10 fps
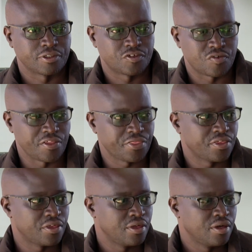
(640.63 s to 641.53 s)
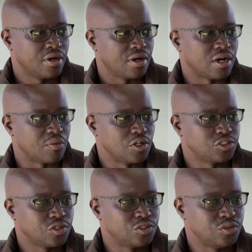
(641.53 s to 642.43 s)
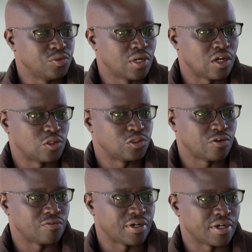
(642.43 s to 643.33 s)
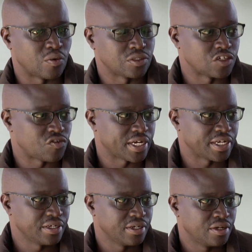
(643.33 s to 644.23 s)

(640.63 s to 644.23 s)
strength. We also do a lot of water tracking.